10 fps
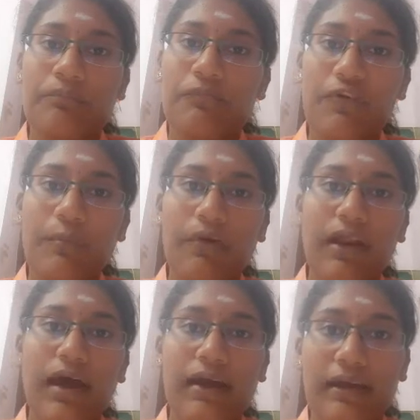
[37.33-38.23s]

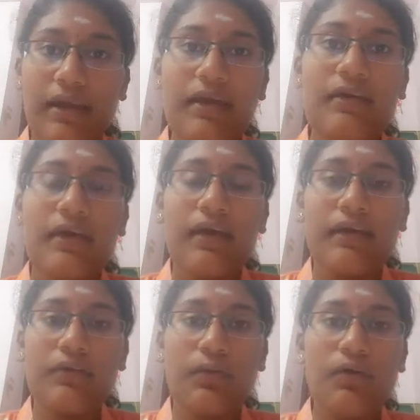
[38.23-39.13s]
femoral artery.
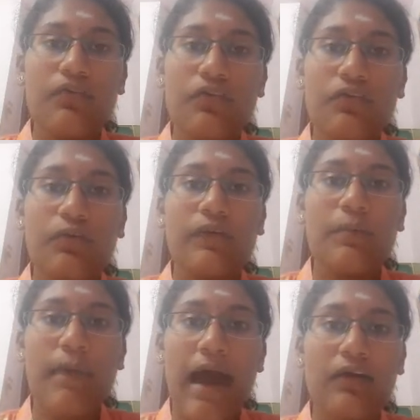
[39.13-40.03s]
It courses through the
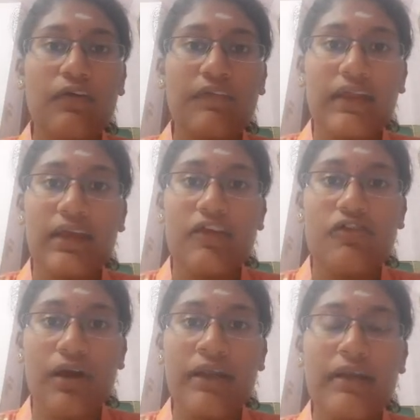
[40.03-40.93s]
back of the knee
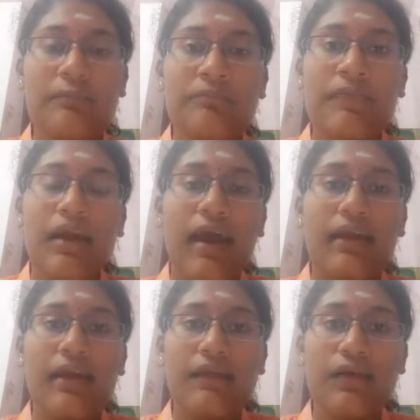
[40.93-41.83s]
joint,
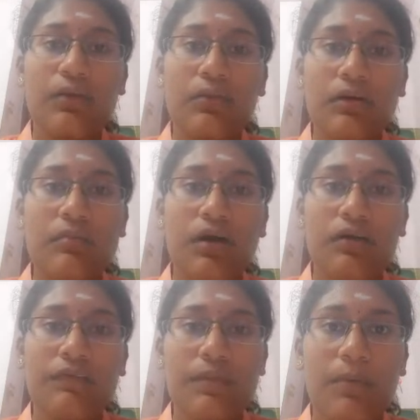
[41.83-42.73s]
and at the lower
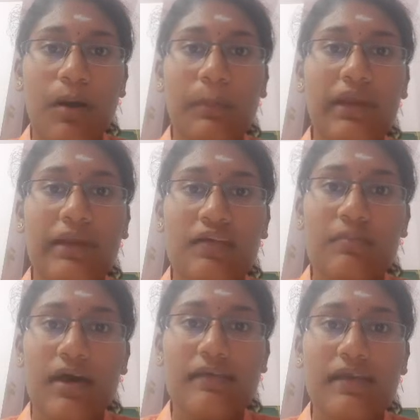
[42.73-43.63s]
border of the popliteus
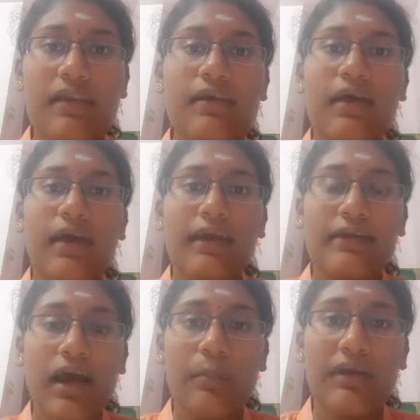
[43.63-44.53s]
muscle it
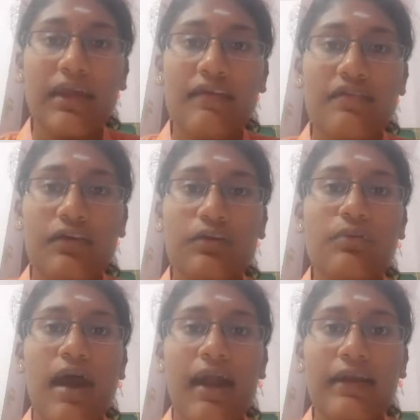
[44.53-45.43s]
terminates into
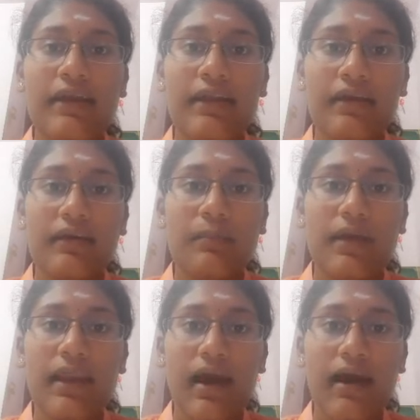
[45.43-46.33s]
anterior
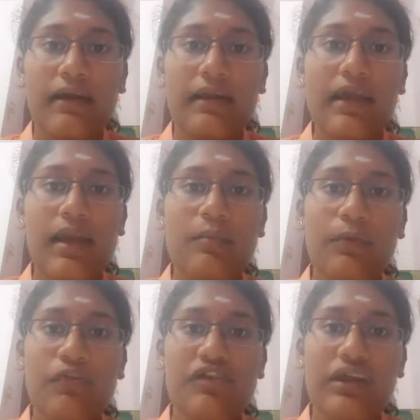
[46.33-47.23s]
tibial artery and
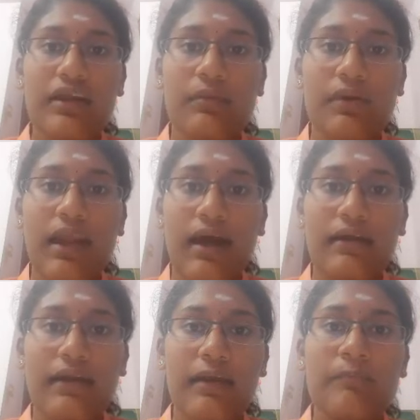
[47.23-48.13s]
posterior tibial
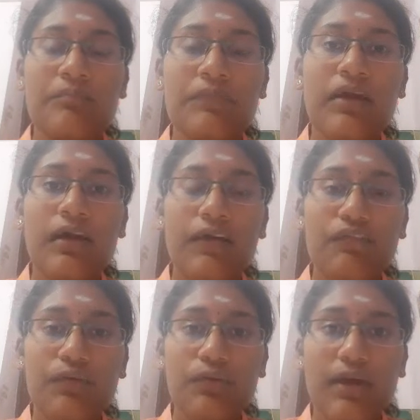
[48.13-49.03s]
artery. If
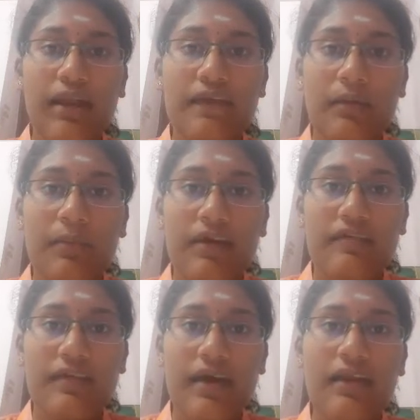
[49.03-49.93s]
you look at the
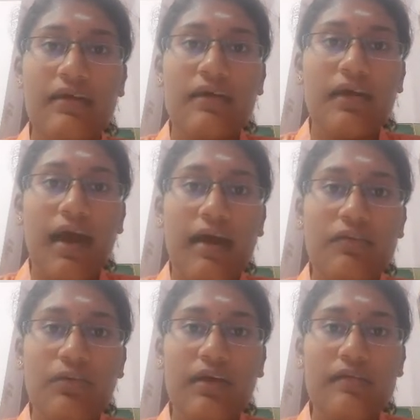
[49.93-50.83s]
image there, as
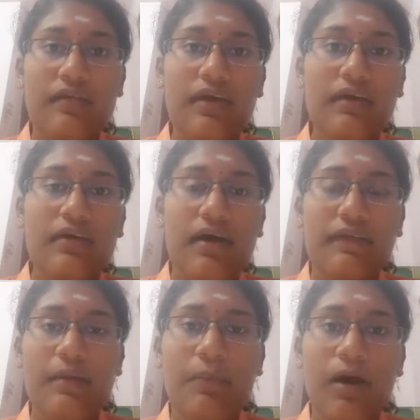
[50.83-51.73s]
you can see,
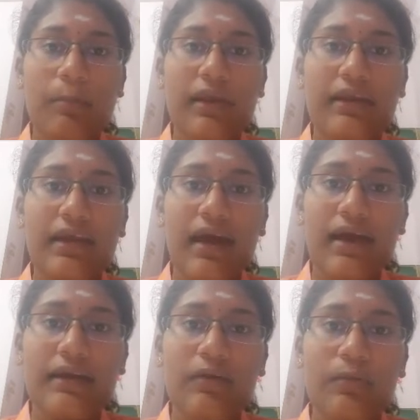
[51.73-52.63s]
the popliteal
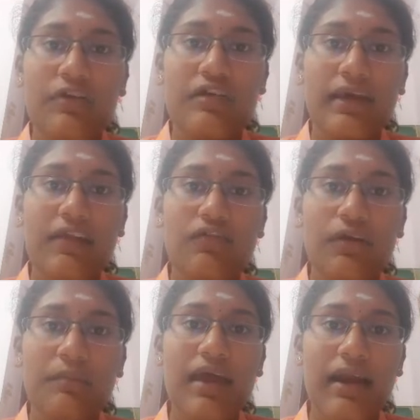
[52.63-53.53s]
artery originates
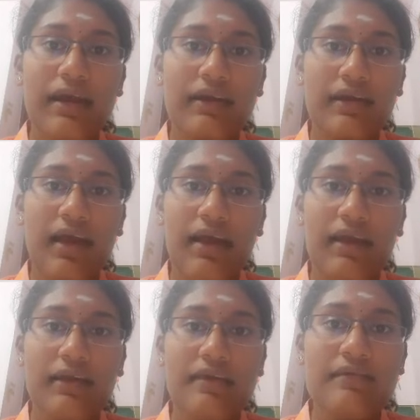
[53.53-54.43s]
from the adductor
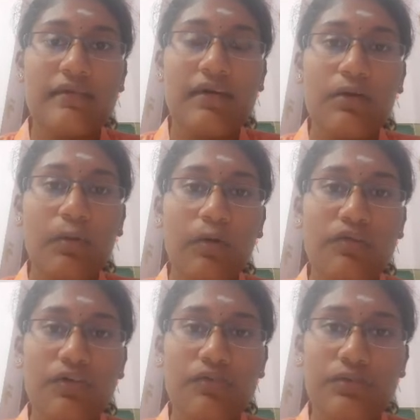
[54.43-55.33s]
hiatus,
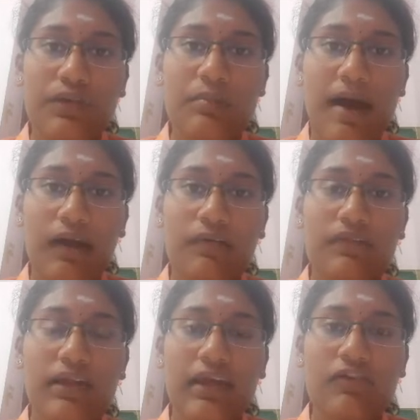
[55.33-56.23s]
courses through the back of
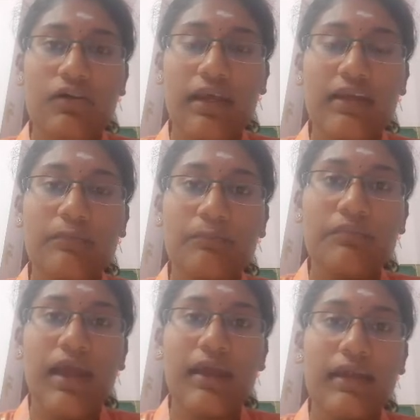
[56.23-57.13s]
the knee joint,
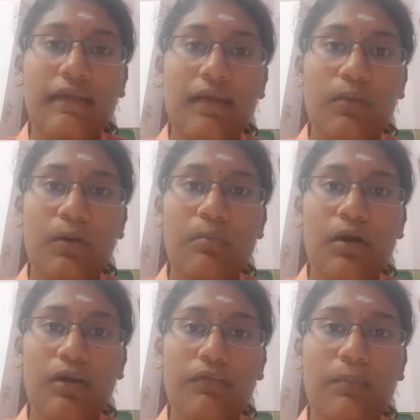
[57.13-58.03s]
and at the lower
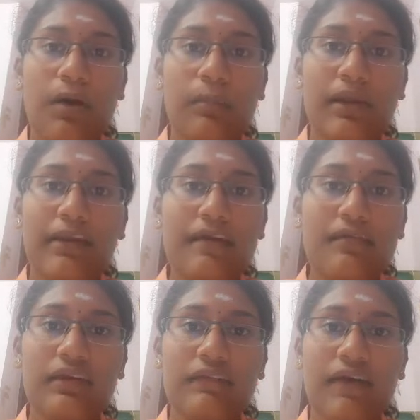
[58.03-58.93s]
border of the popliteus
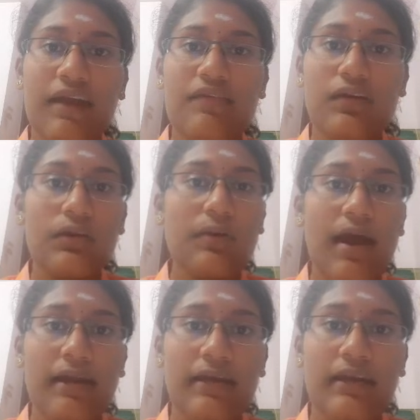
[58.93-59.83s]
it divides into
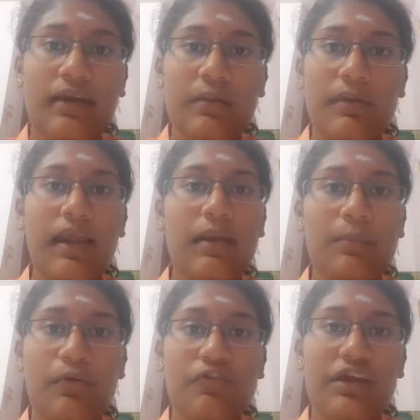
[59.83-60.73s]
anterior tibial and
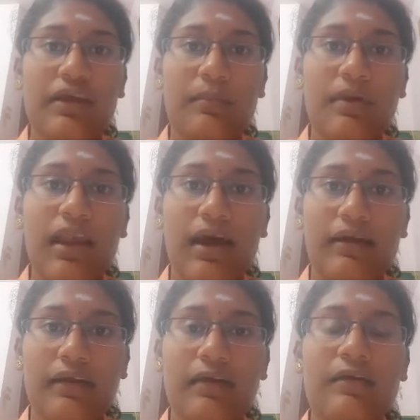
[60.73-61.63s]
posterior tibial
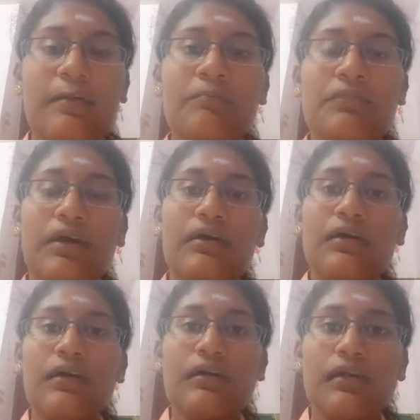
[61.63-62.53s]
artery.
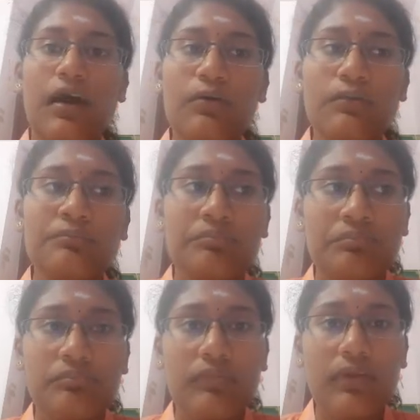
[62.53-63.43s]
Now
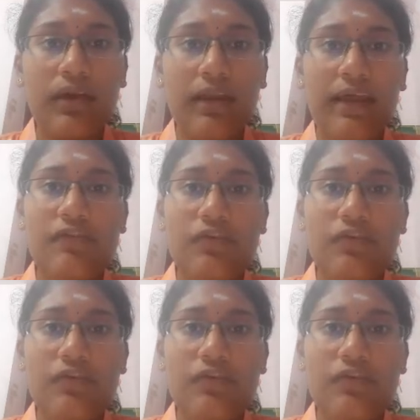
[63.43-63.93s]
let's